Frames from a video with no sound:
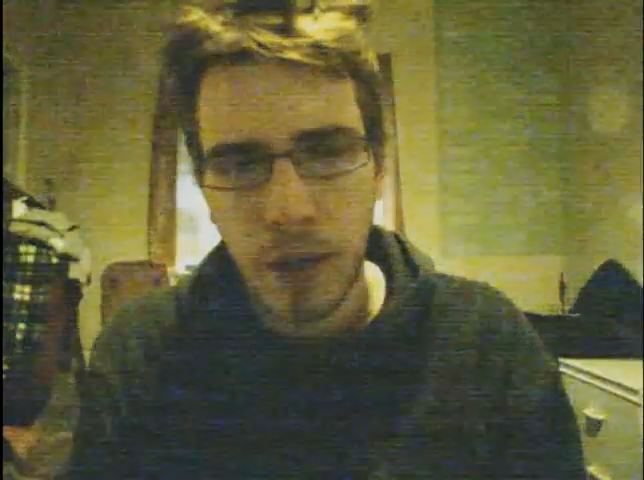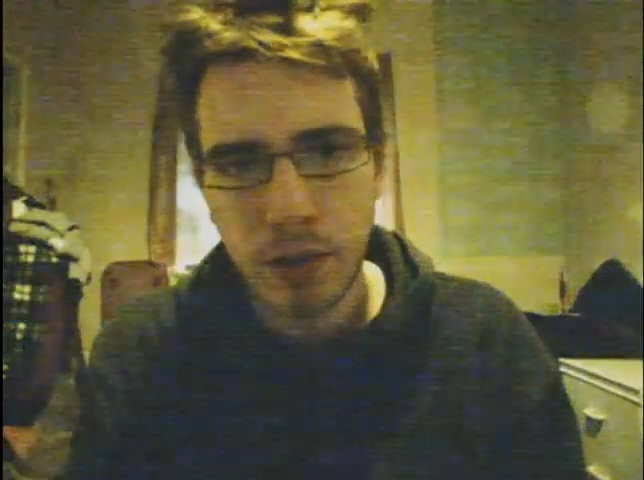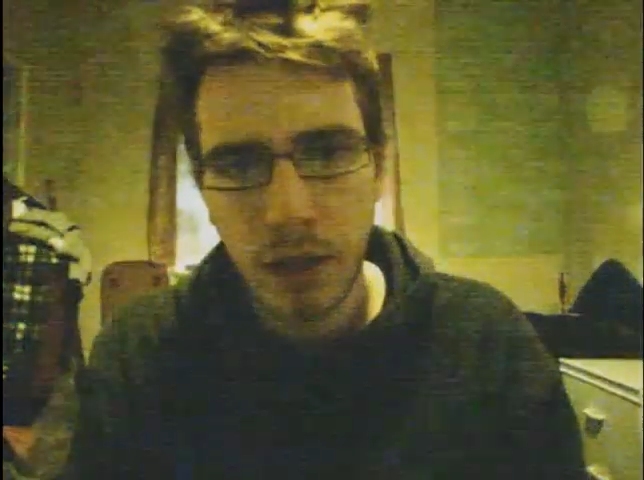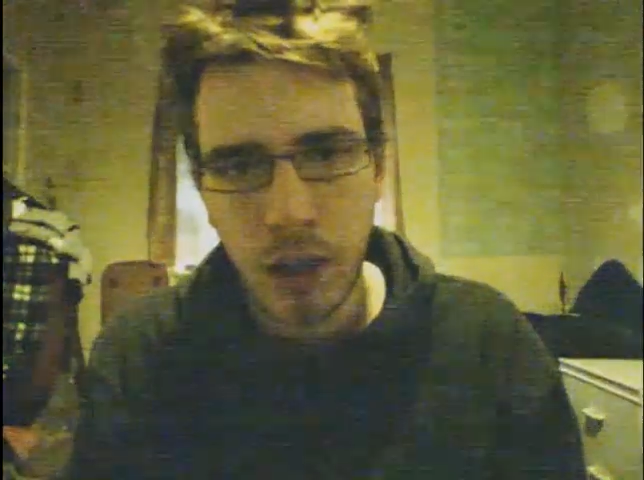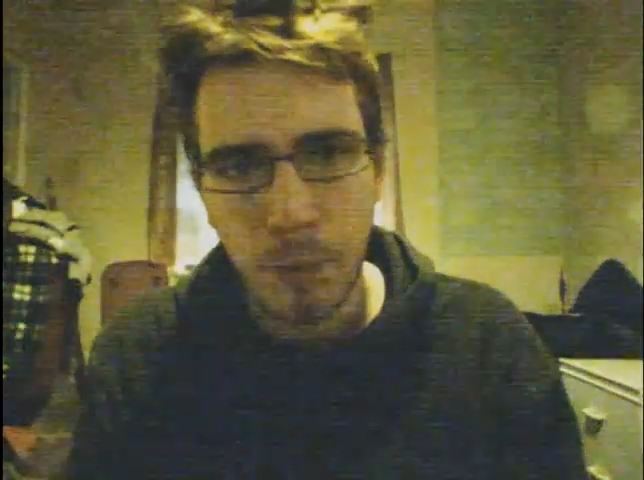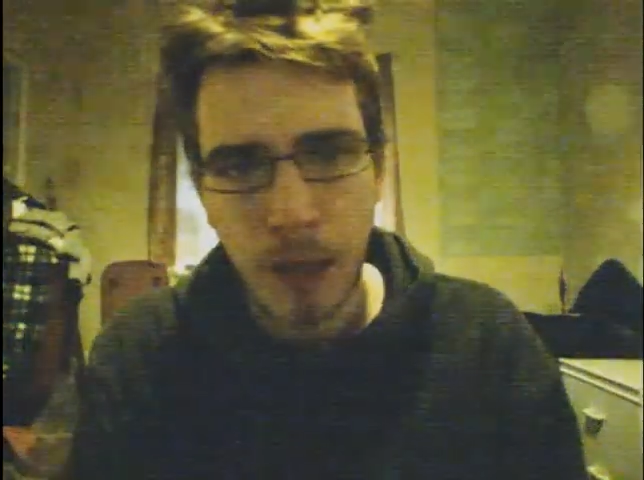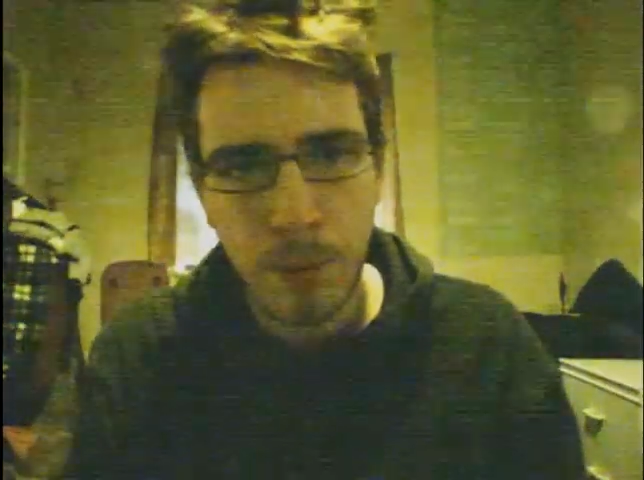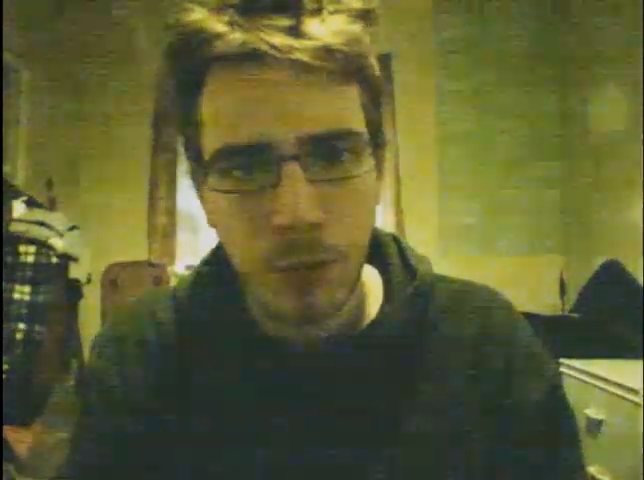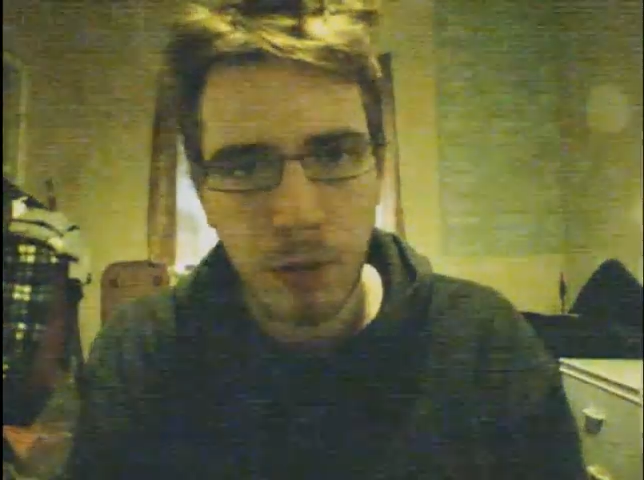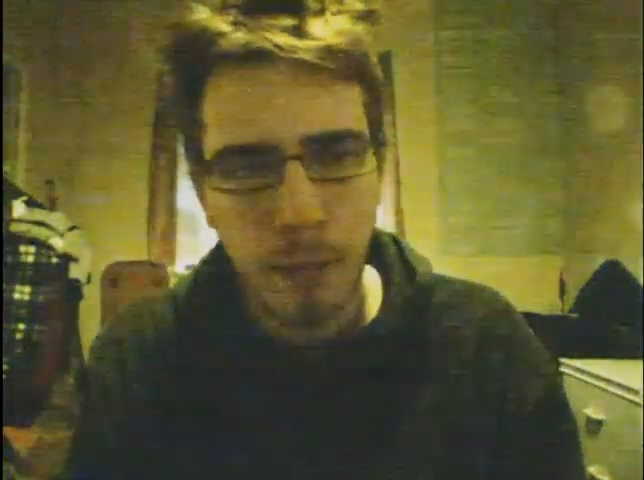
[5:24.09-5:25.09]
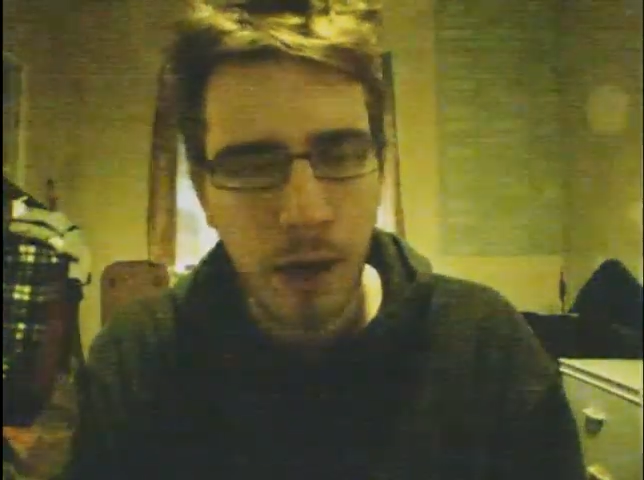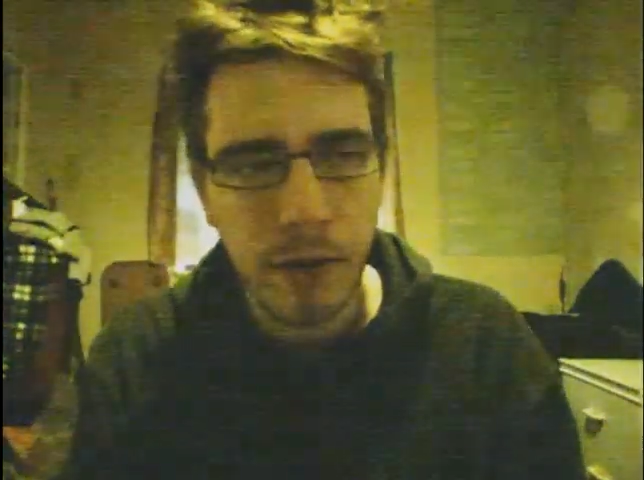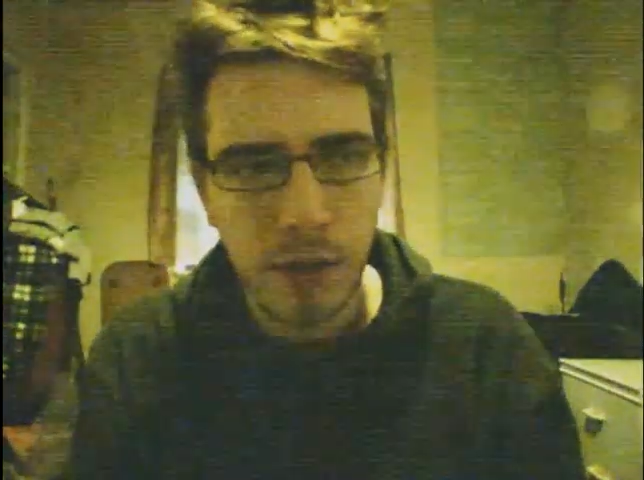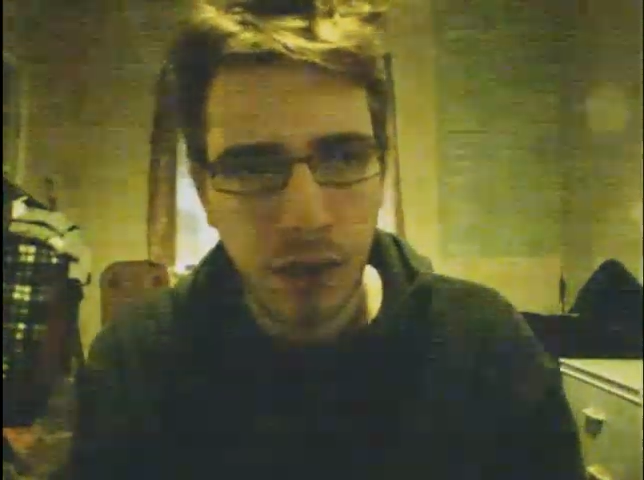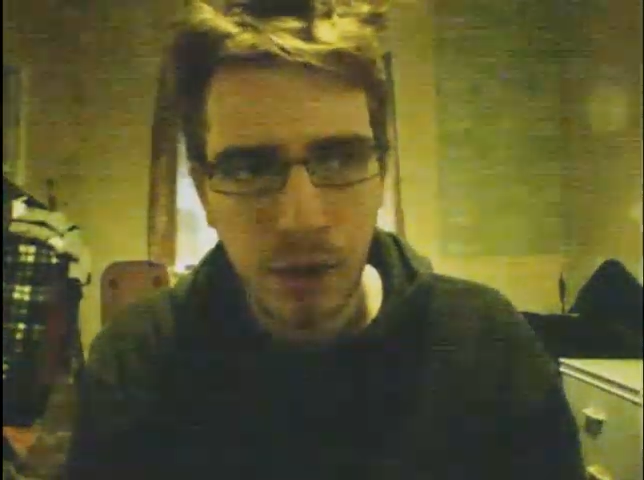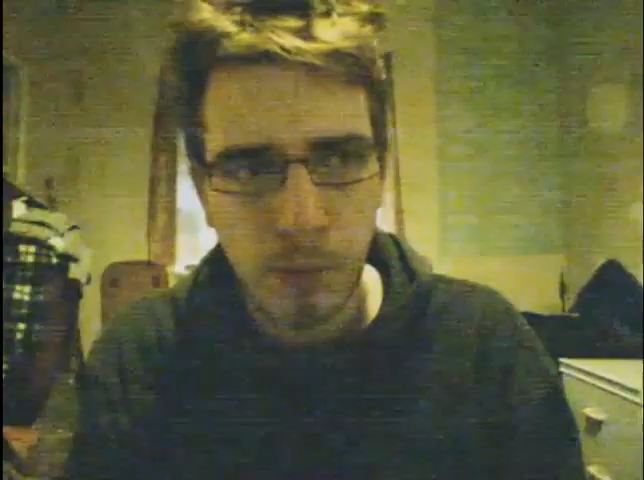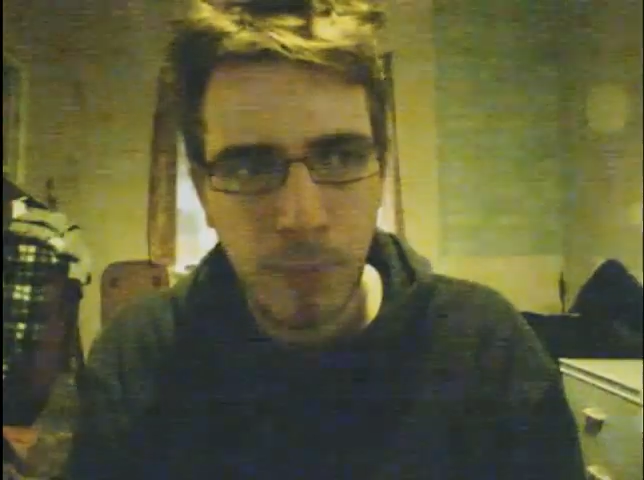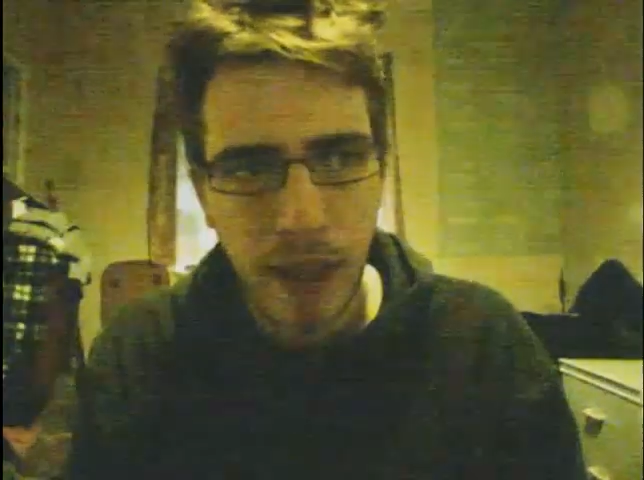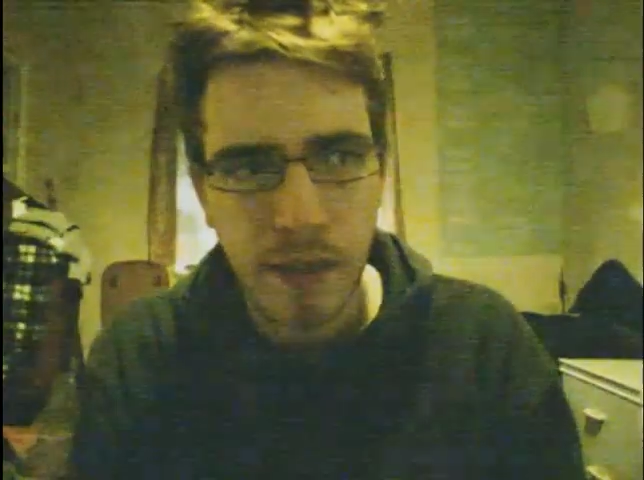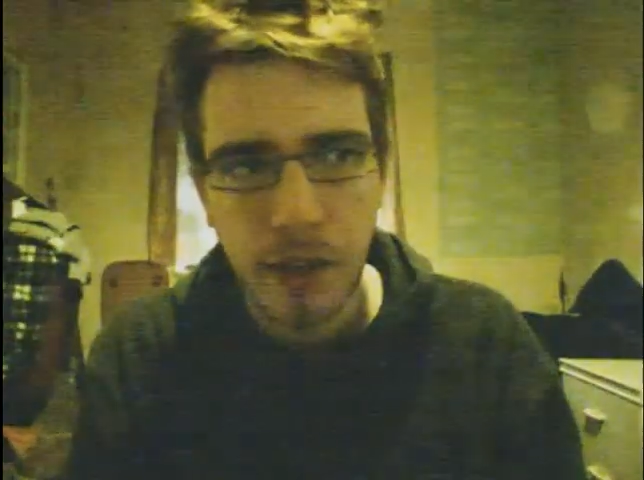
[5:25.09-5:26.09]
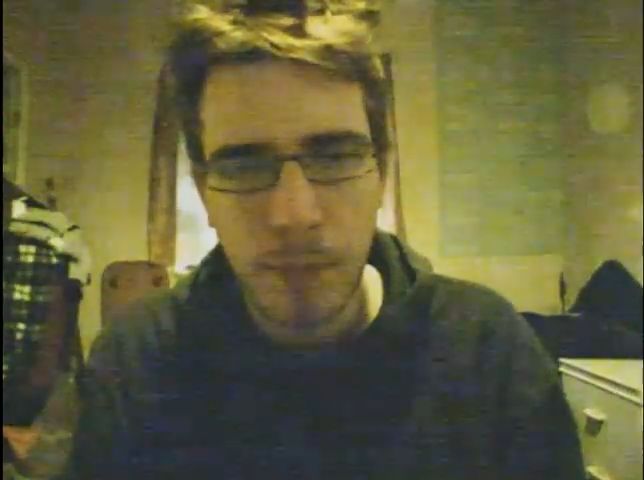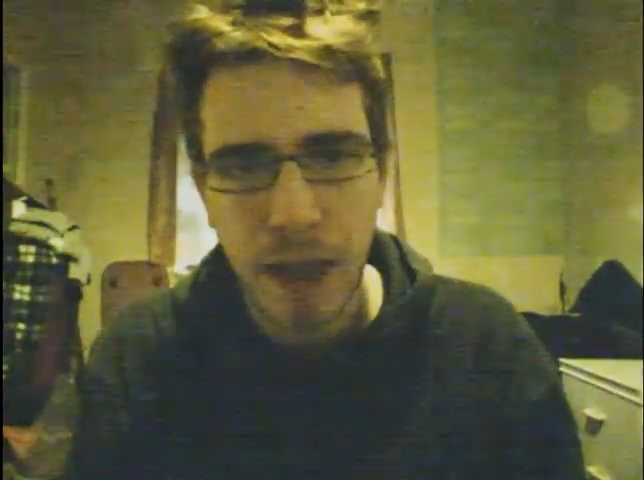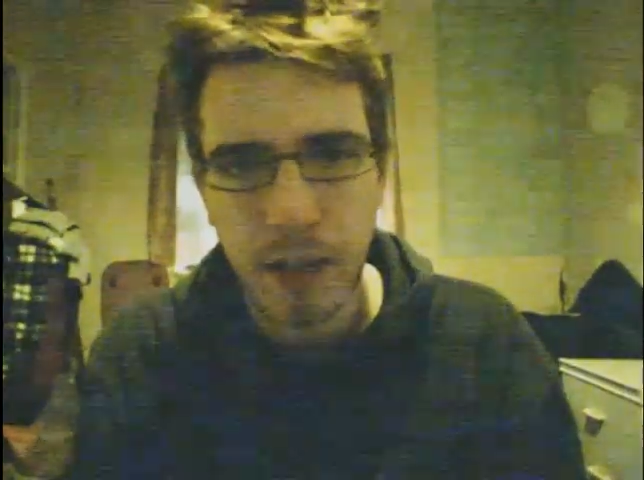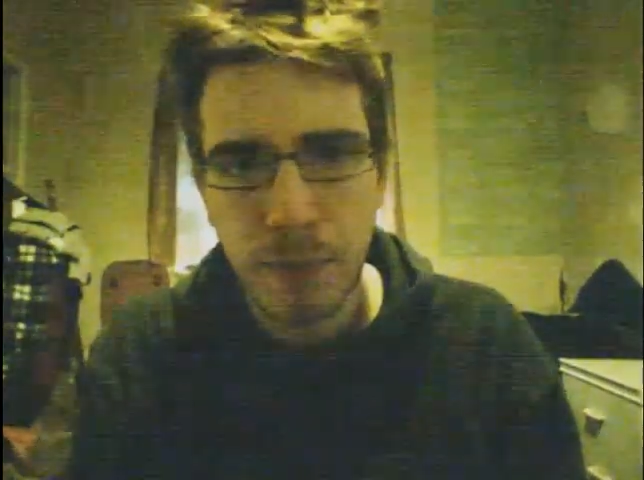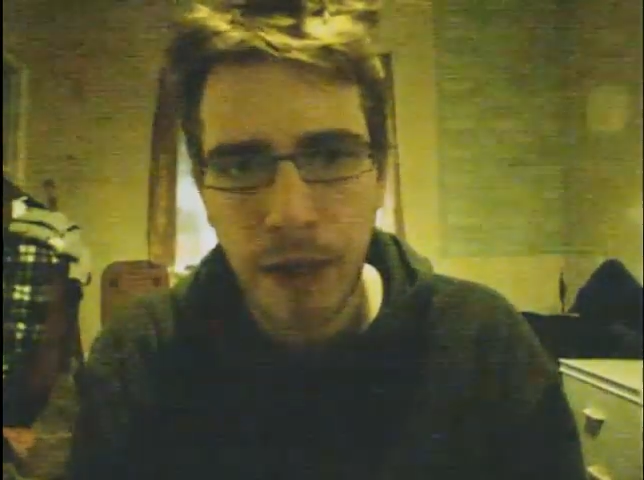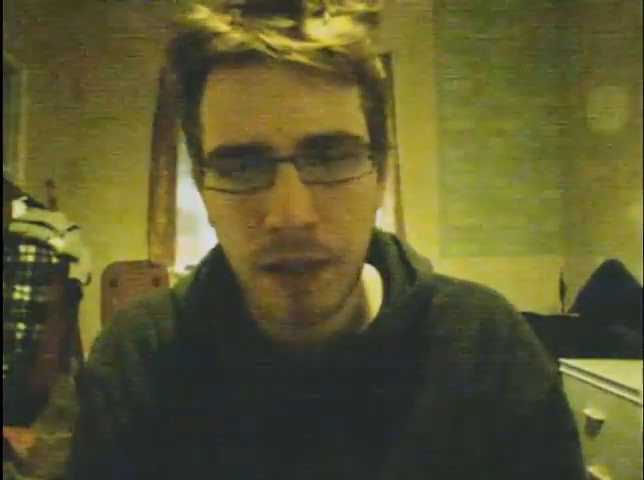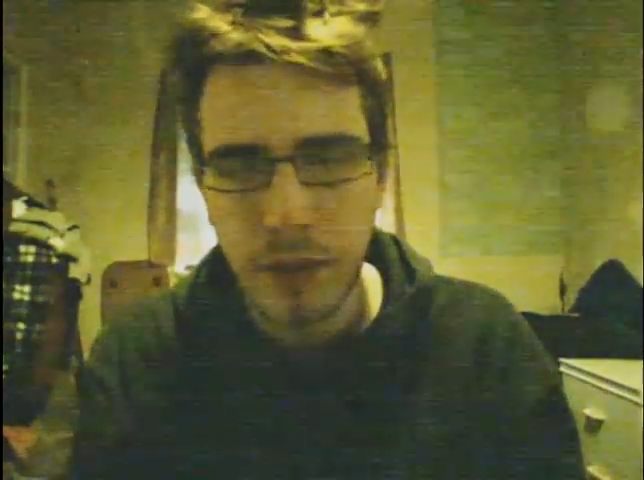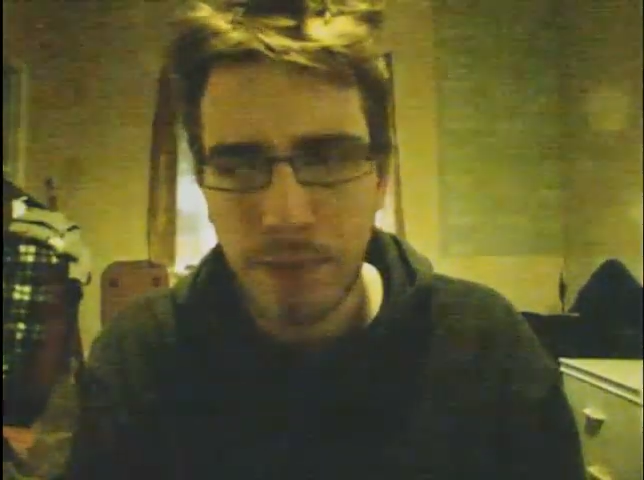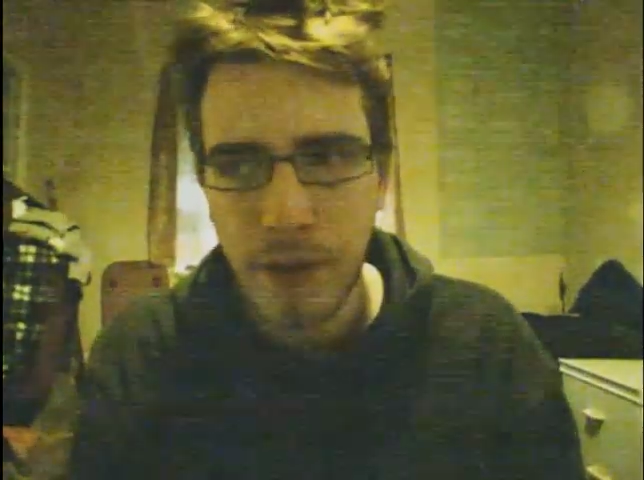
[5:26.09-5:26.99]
Right, so a lot of people are moaning and complaining about this match,